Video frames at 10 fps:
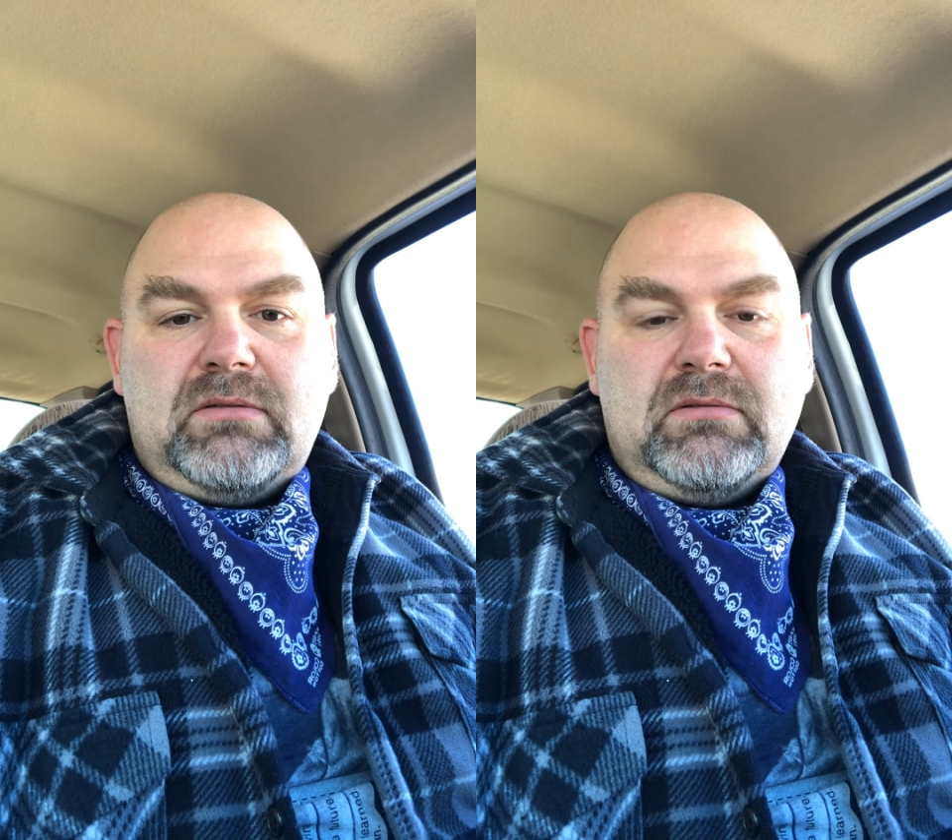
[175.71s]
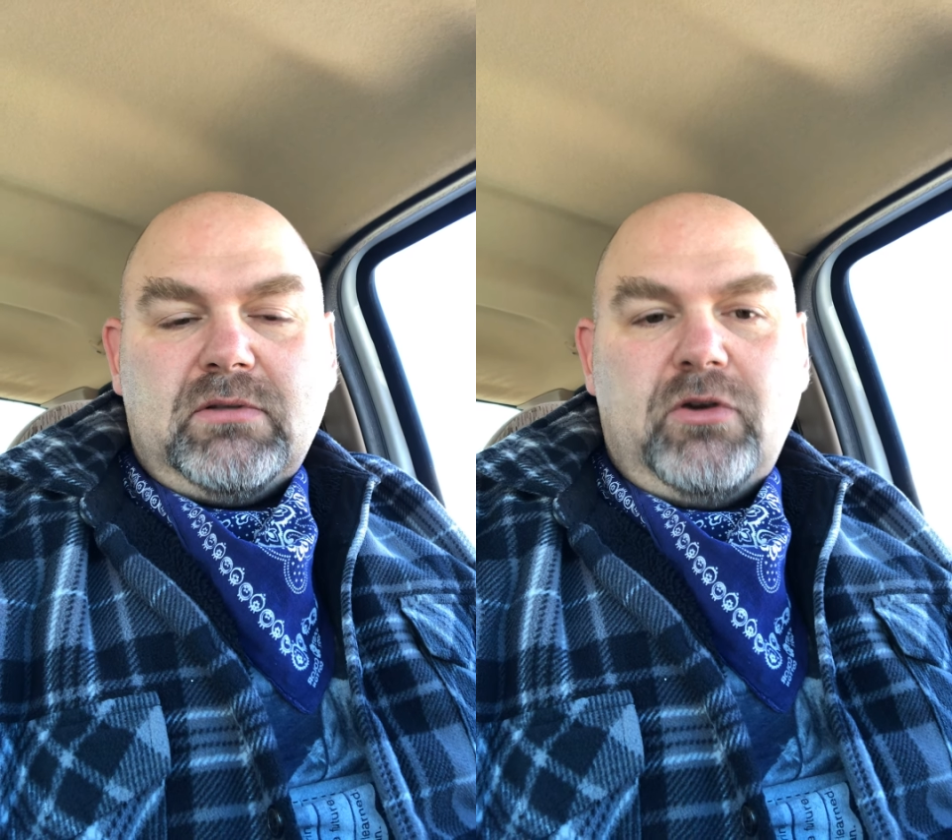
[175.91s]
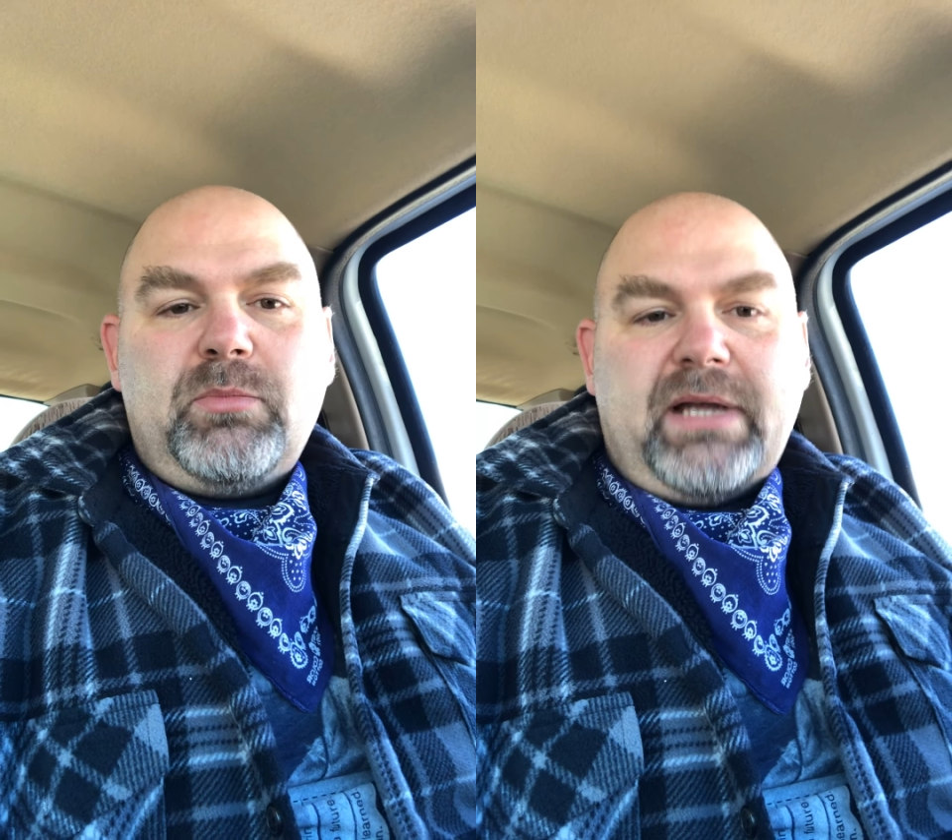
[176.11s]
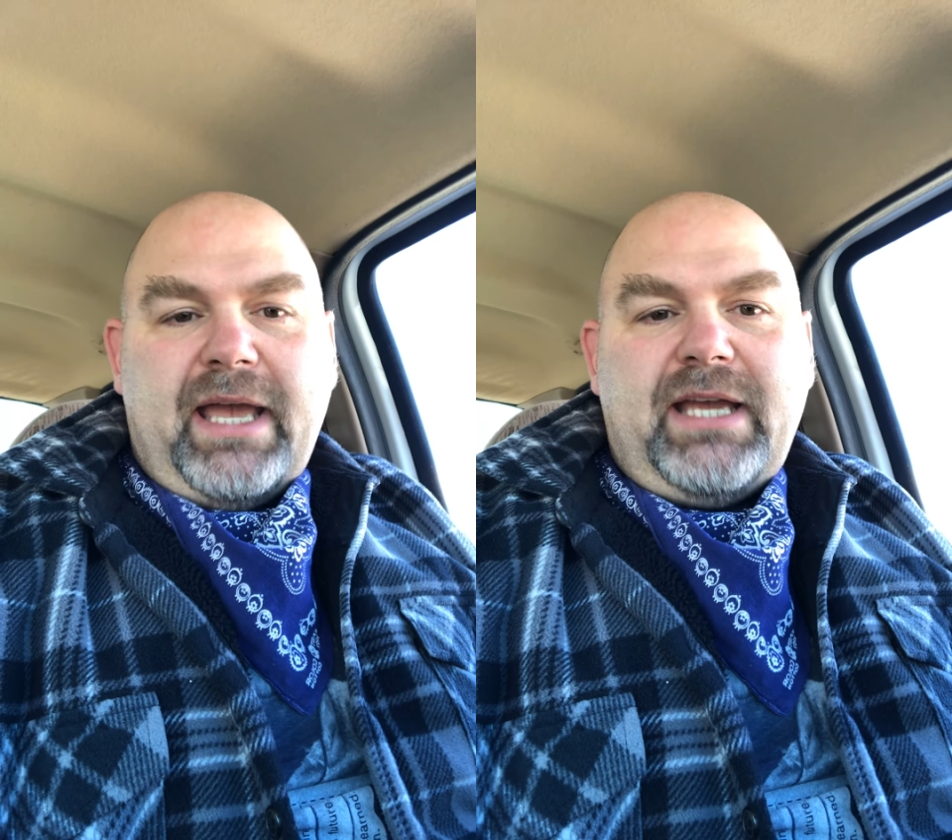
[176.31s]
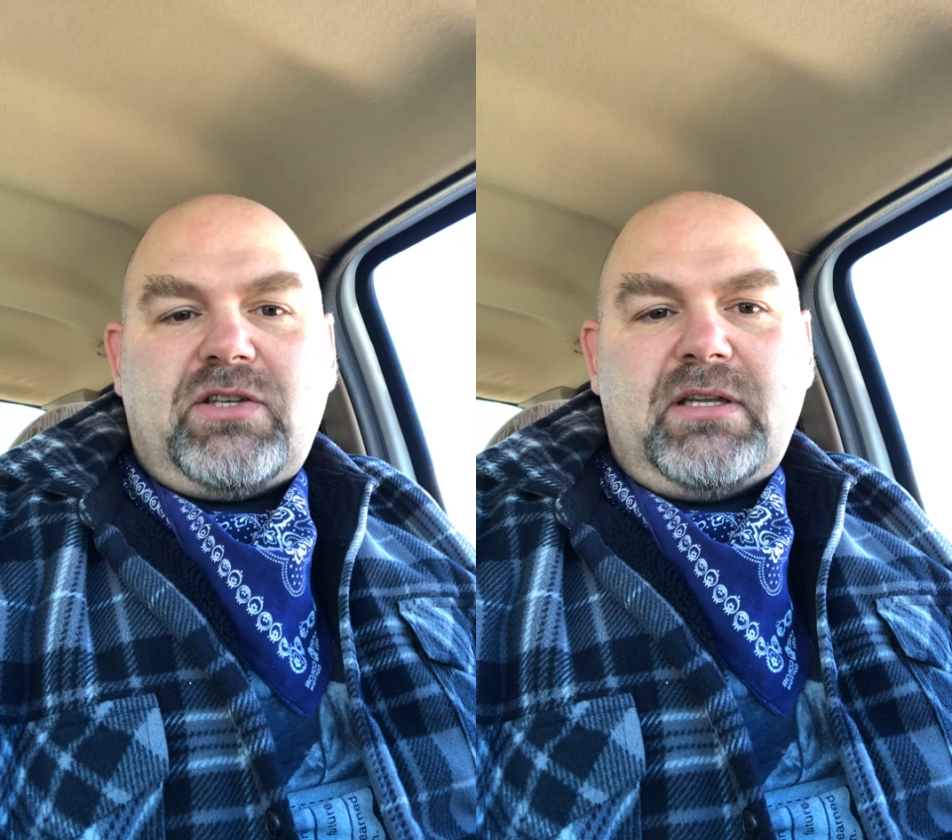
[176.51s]

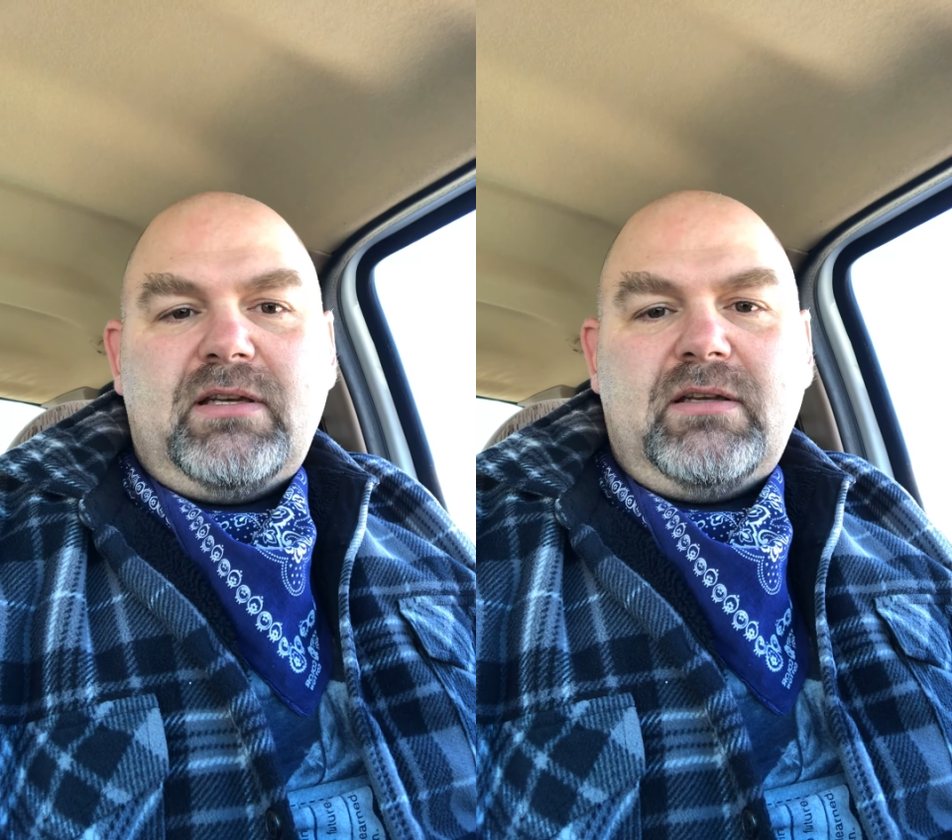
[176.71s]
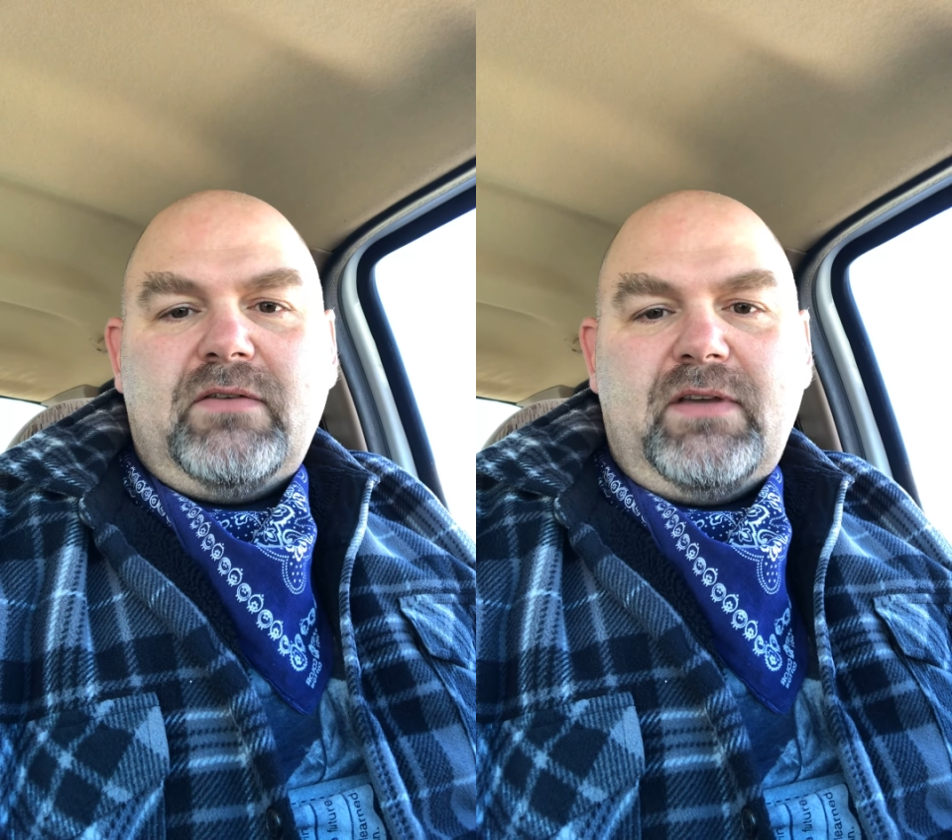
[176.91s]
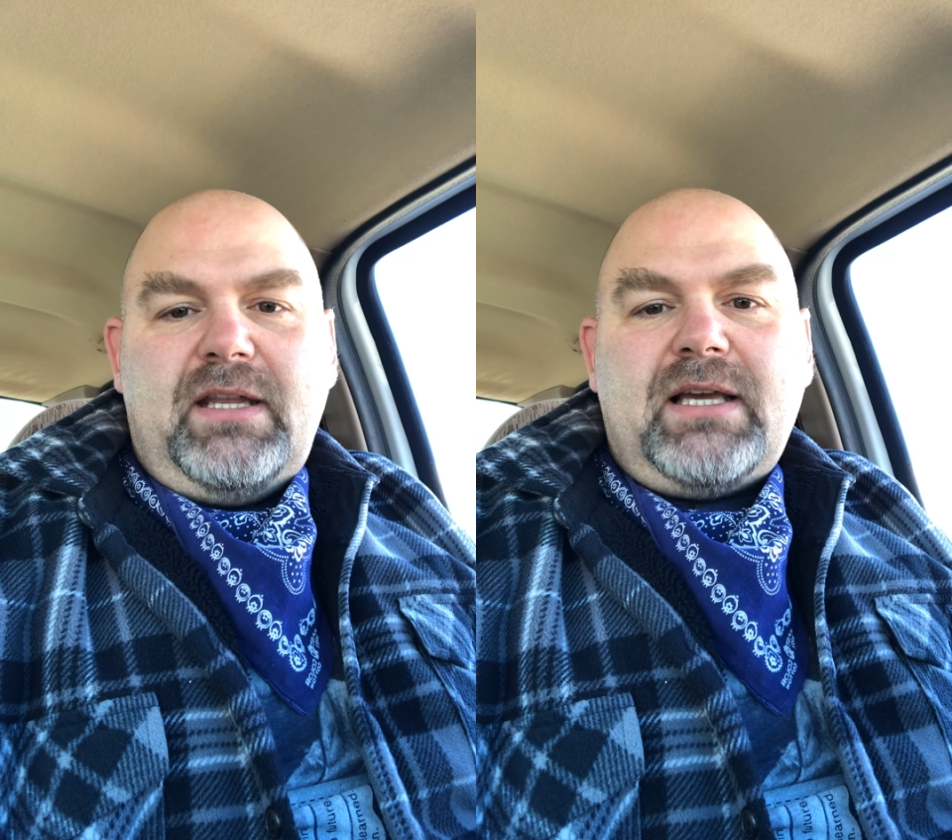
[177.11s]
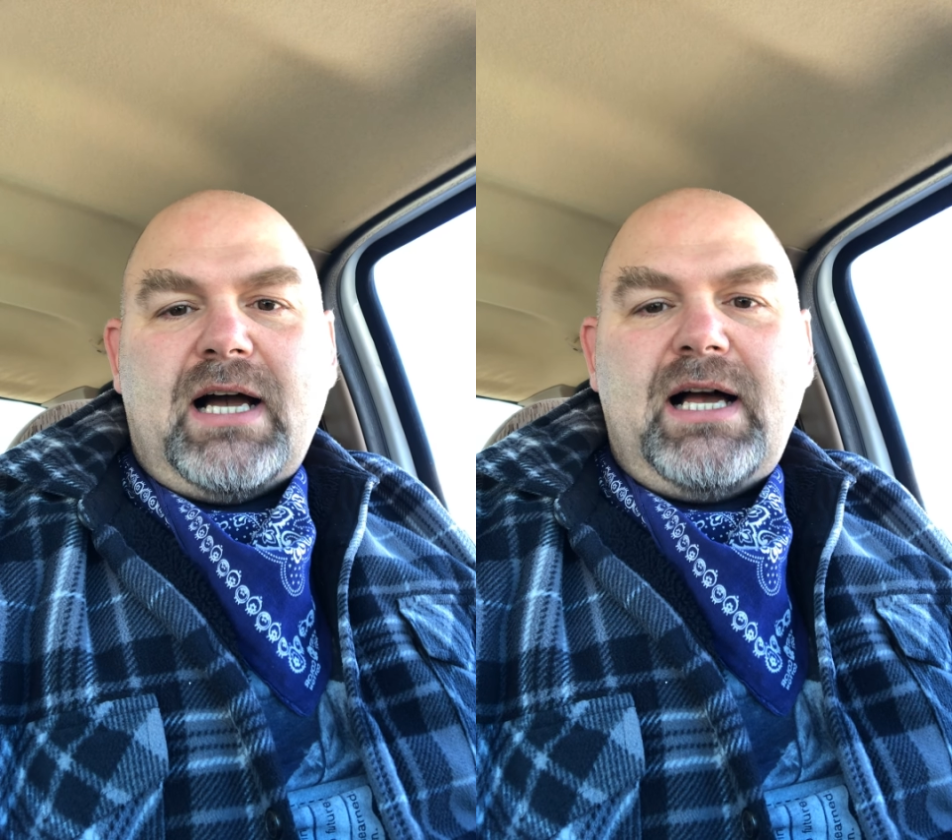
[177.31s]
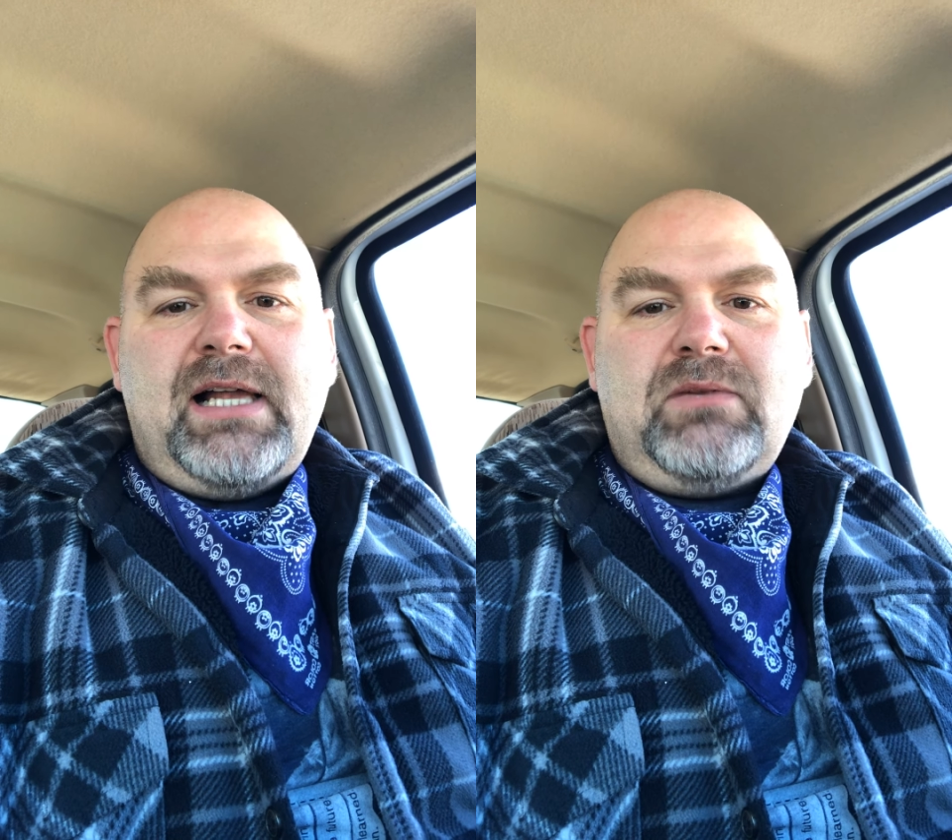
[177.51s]
lubrication of any
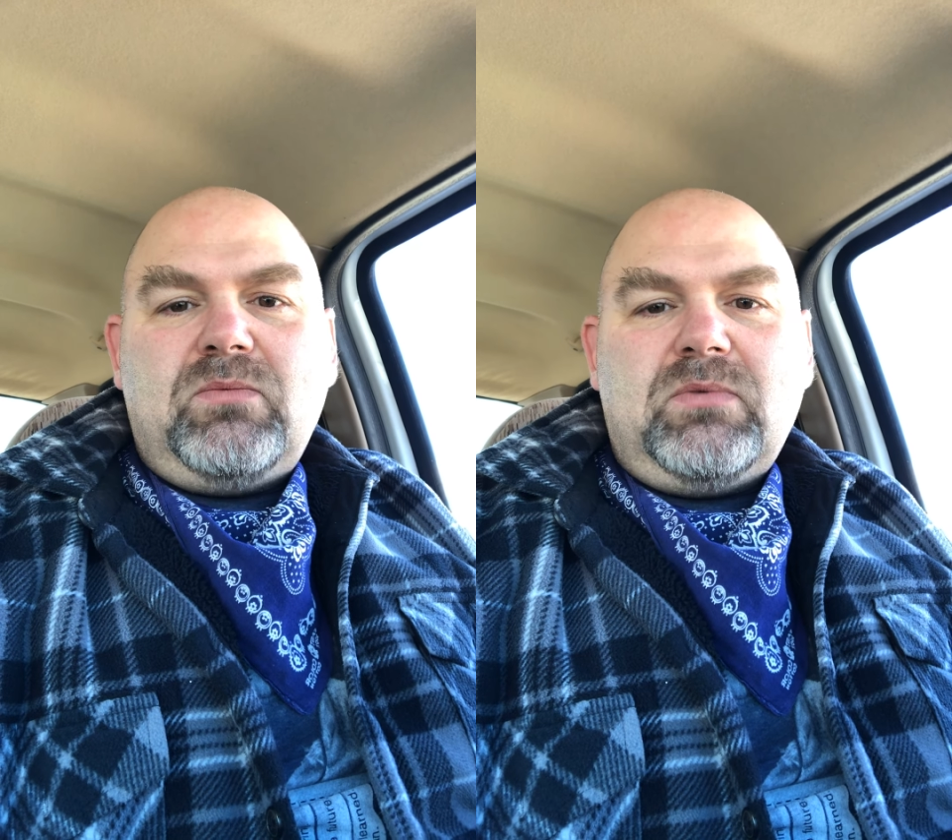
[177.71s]
kind